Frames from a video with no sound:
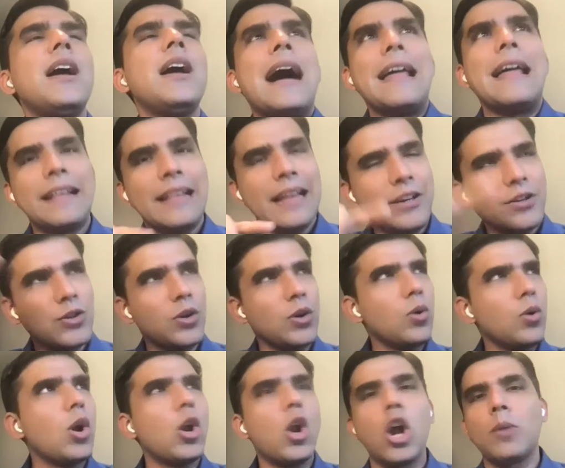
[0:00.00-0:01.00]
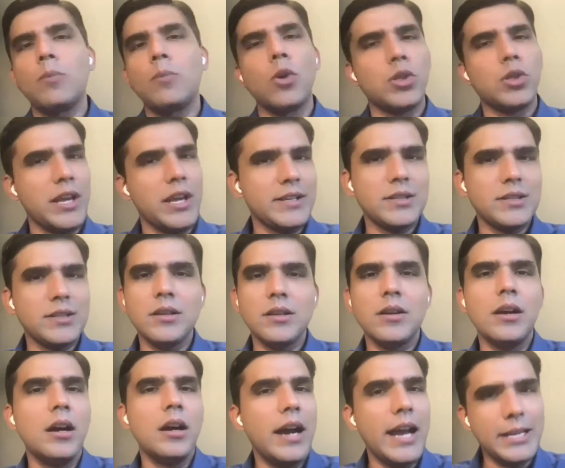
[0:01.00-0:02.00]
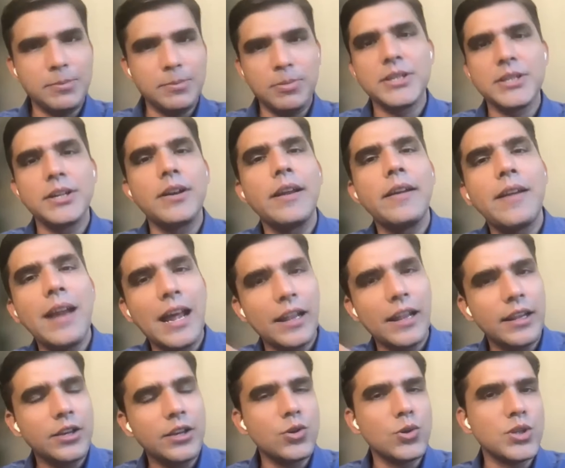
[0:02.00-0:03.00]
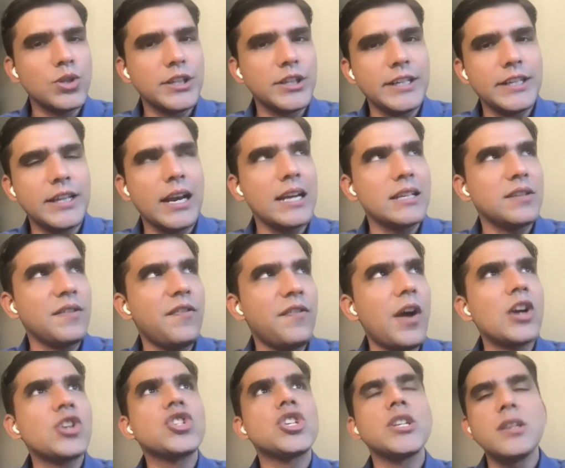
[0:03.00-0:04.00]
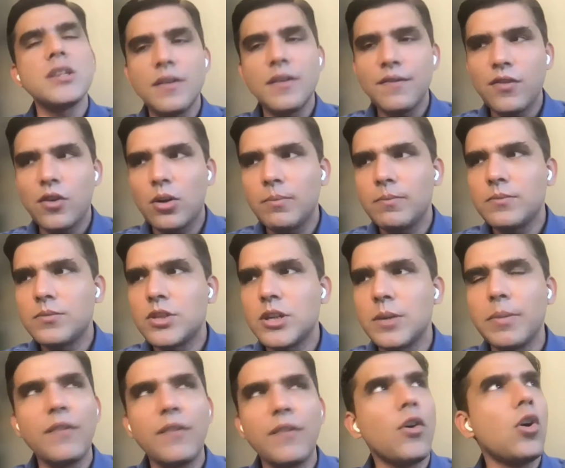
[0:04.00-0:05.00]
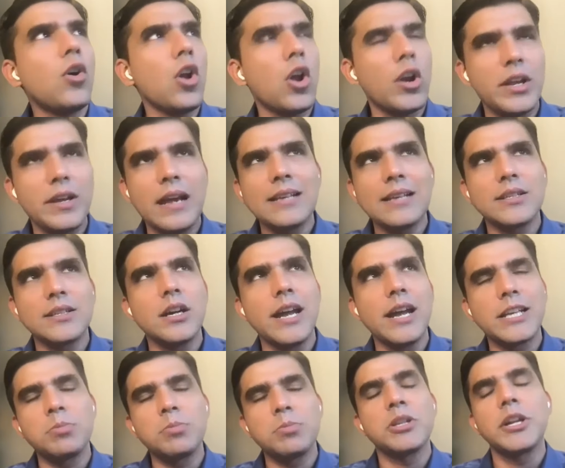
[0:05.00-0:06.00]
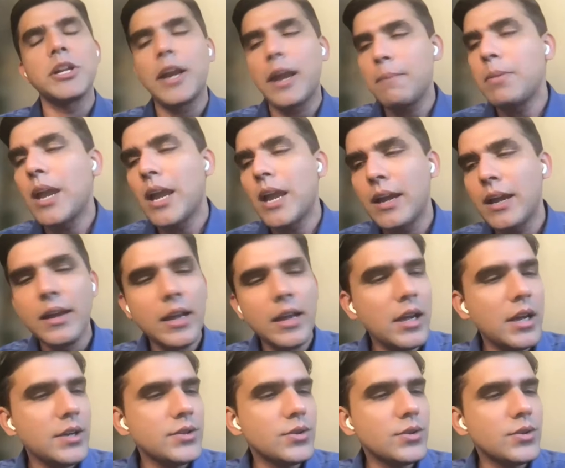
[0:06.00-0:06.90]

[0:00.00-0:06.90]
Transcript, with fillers: I think then you could do a lot more things uh, explicitly rather than use it either as a function from GPT-4 or as an explicit API.